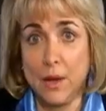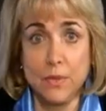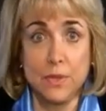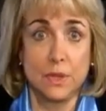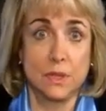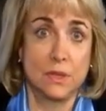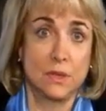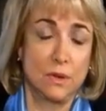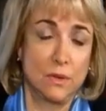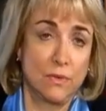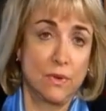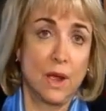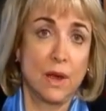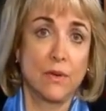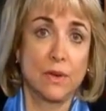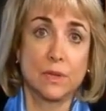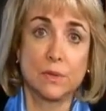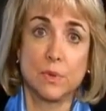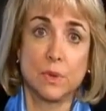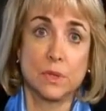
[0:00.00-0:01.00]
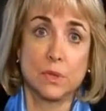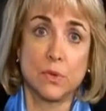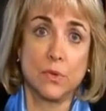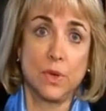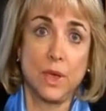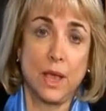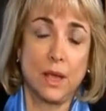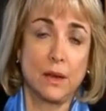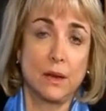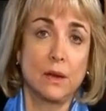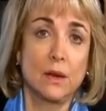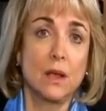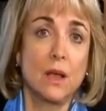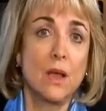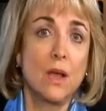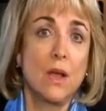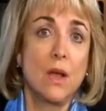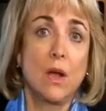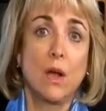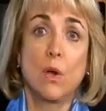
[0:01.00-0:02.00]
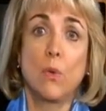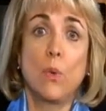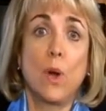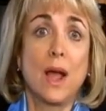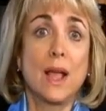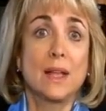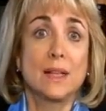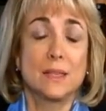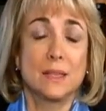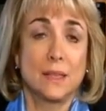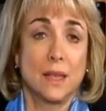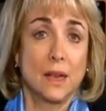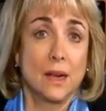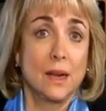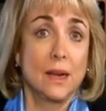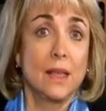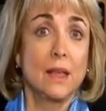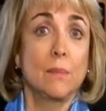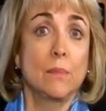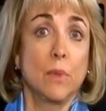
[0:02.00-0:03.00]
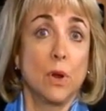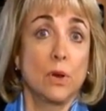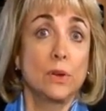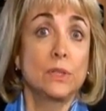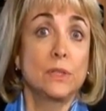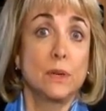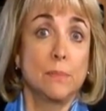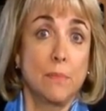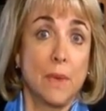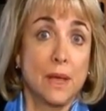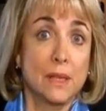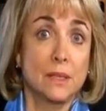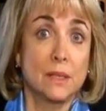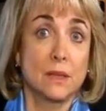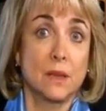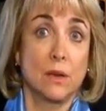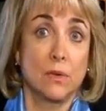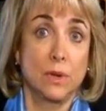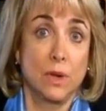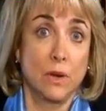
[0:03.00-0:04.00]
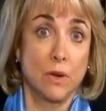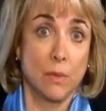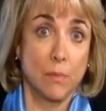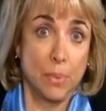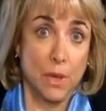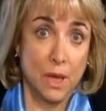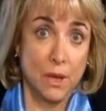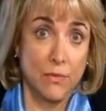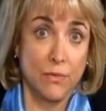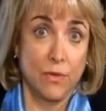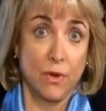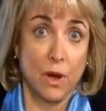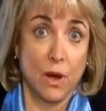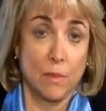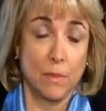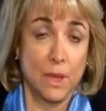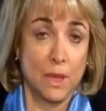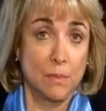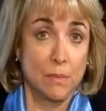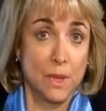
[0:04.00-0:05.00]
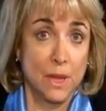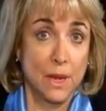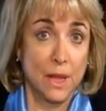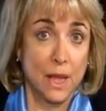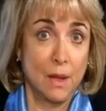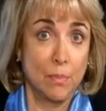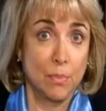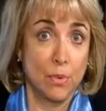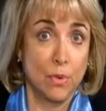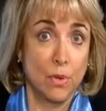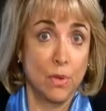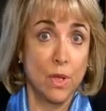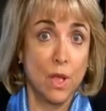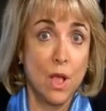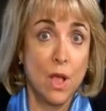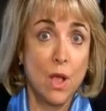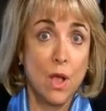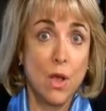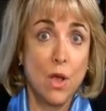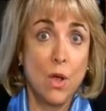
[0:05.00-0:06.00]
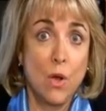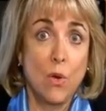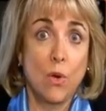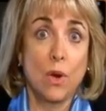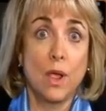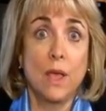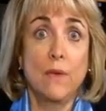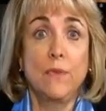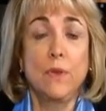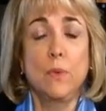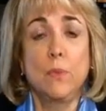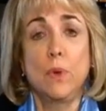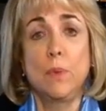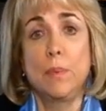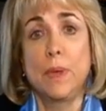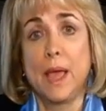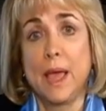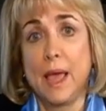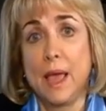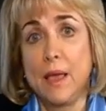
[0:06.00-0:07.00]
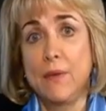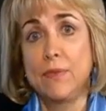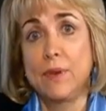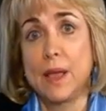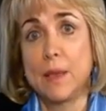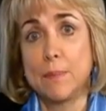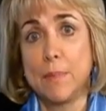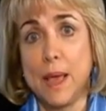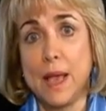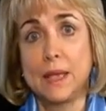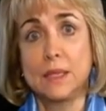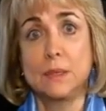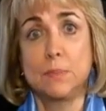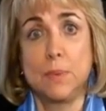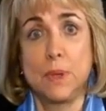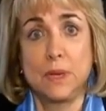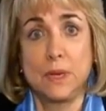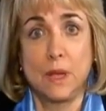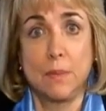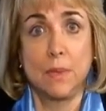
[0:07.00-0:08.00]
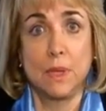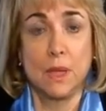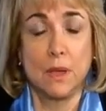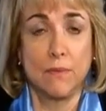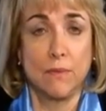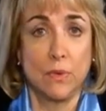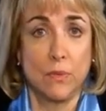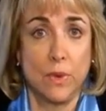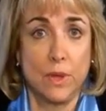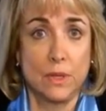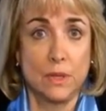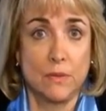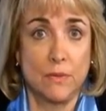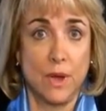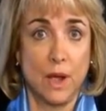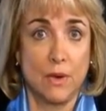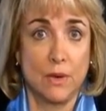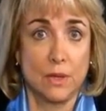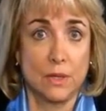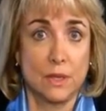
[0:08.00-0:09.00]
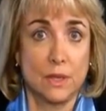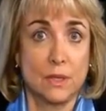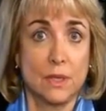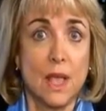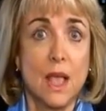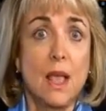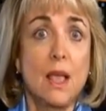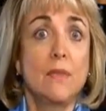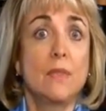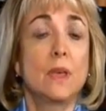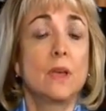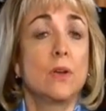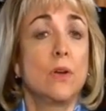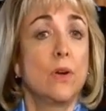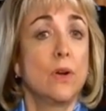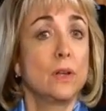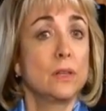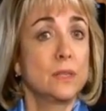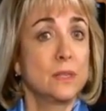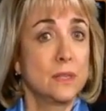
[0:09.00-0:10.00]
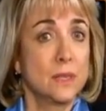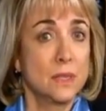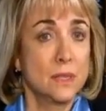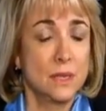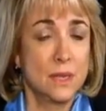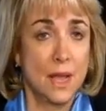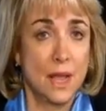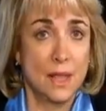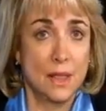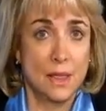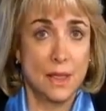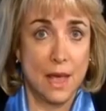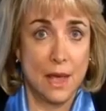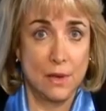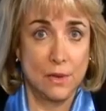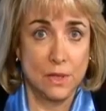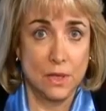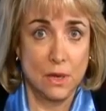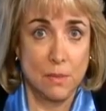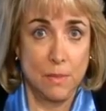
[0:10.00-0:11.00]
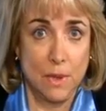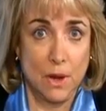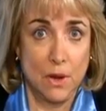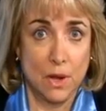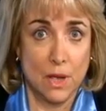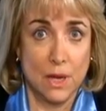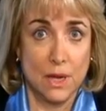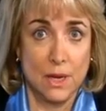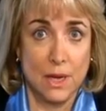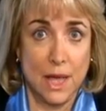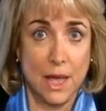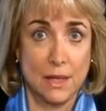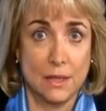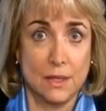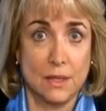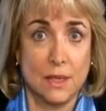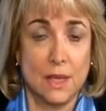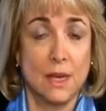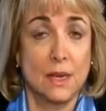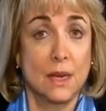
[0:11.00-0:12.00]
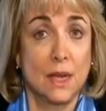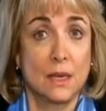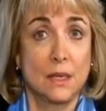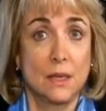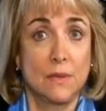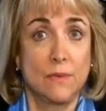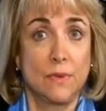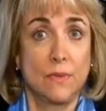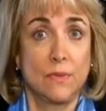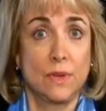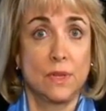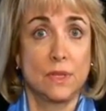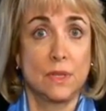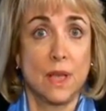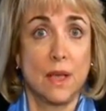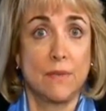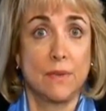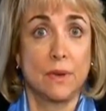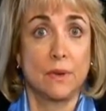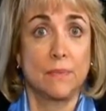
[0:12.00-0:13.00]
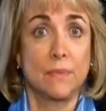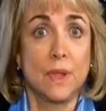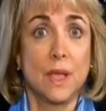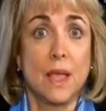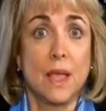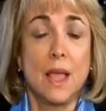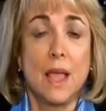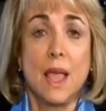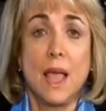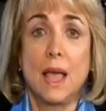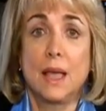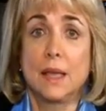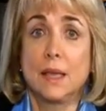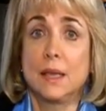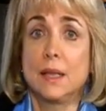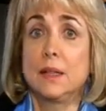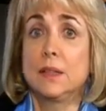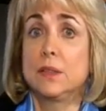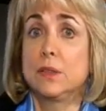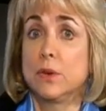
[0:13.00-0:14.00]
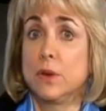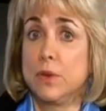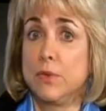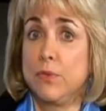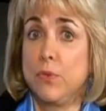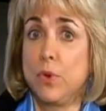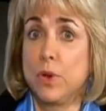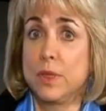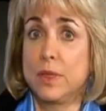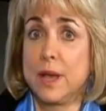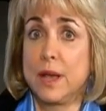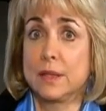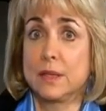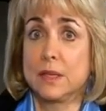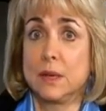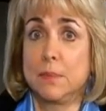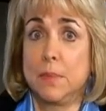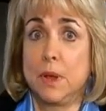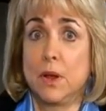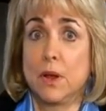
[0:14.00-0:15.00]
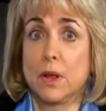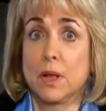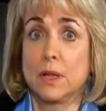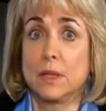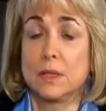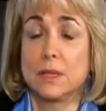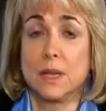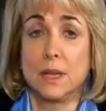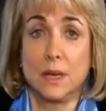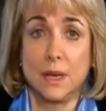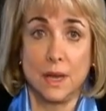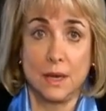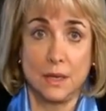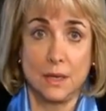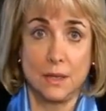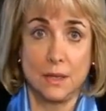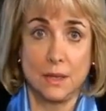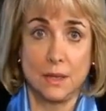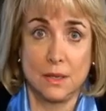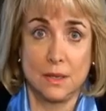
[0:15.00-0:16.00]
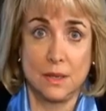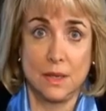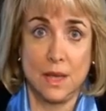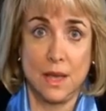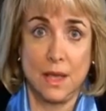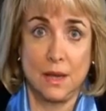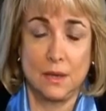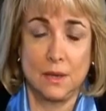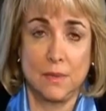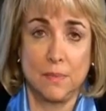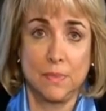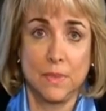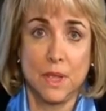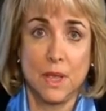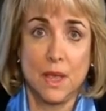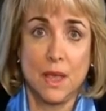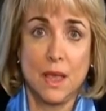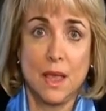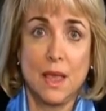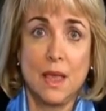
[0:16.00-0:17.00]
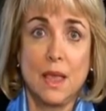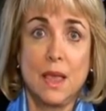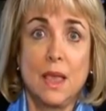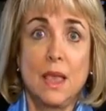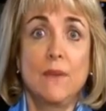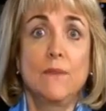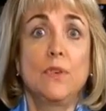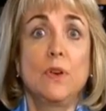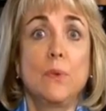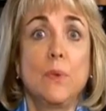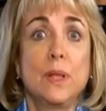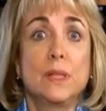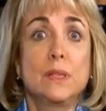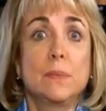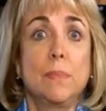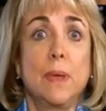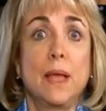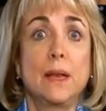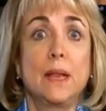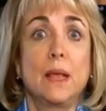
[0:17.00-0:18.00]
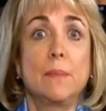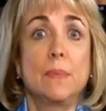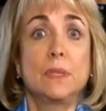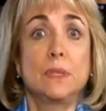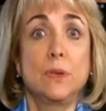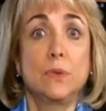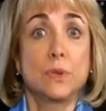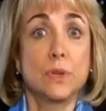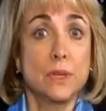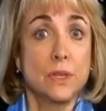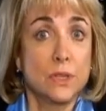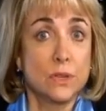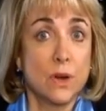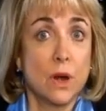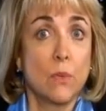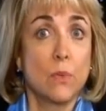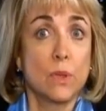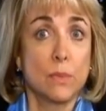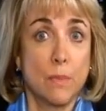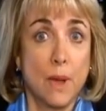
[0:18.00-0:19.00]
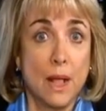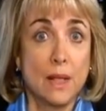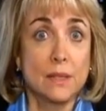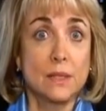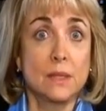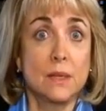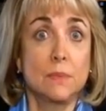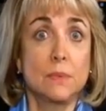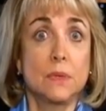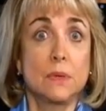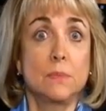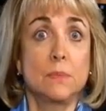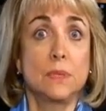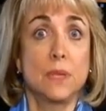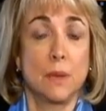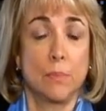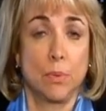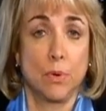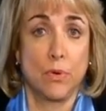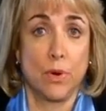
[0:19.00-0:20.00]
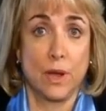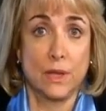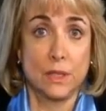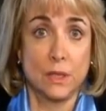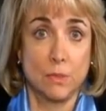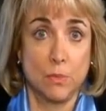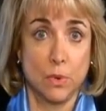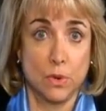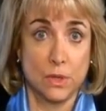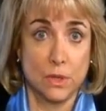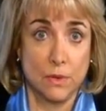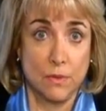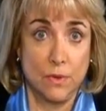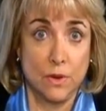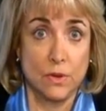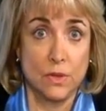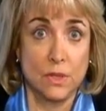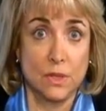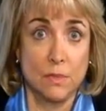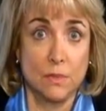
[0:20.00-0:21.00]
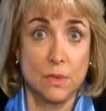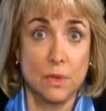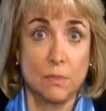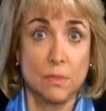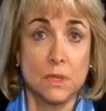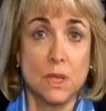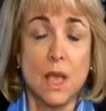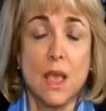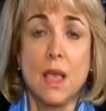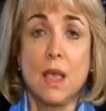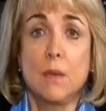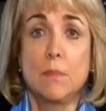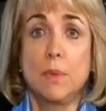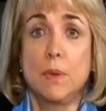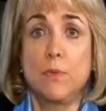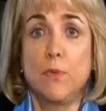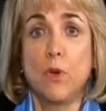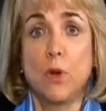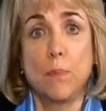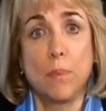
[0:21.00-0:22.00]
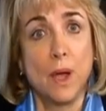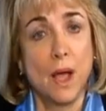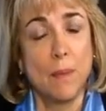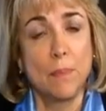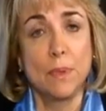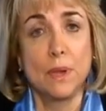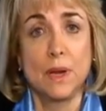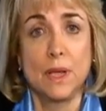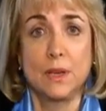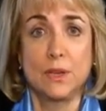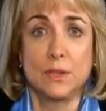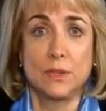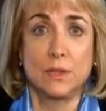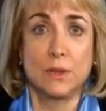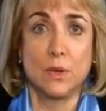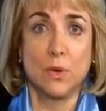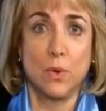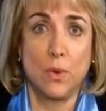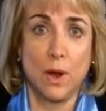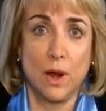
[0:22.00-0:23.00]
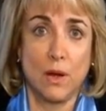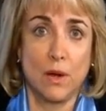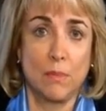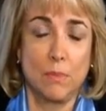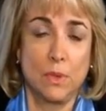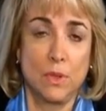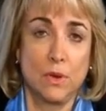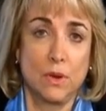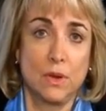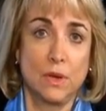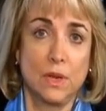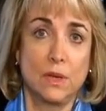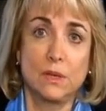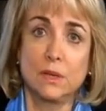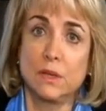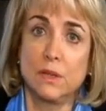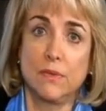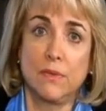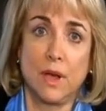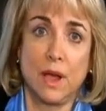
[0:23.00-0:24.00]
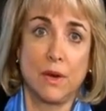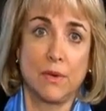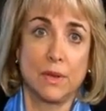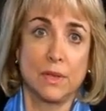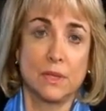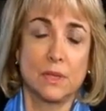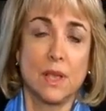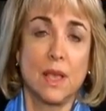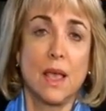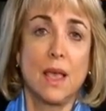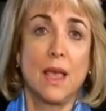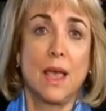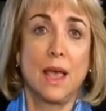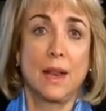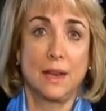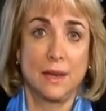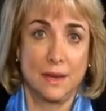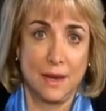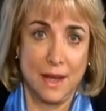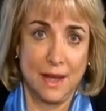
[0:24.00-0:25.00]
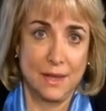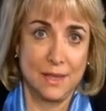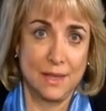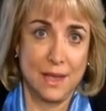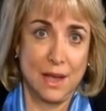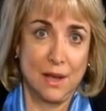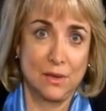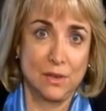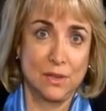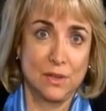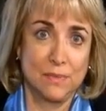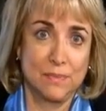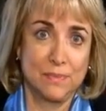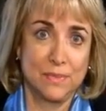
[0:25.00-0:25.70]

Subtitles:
this new virus was created, or why it suddenly emerged in Mexico near a pig farm in mid-April, or if it will behave like past pandemic influenza viruses that caused 68,000 American deaths in 1957 and killed 34,000 Americans in 1968. Influenza pandemics usually start with mild symptoms and progress to more severe symptoms before populations acquire immunity to the virus and it dies out.